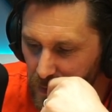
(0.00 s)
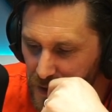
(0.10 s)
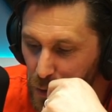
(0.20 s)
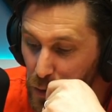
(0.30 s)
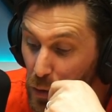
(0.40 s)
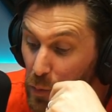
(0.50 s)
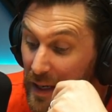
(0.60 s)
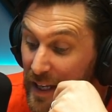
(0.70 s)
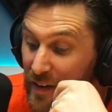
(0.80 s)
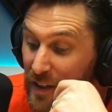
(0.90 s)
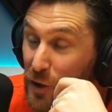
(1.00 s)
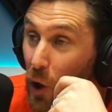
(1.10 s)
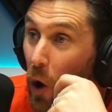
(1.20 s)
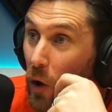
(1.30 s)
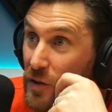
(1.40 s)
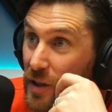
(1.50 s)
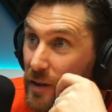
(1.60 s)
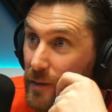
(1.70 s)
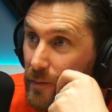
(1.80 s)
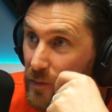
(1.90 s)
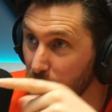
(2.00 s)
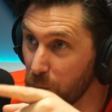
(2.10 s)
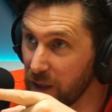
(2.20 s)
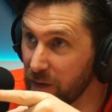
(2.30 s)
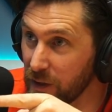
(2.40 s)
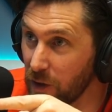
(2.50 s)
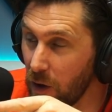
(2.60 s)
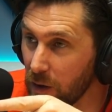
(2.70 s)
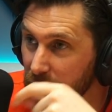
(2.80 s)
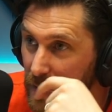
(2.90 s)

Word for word: Do you believe in God? Do you oh, believe in oh, God?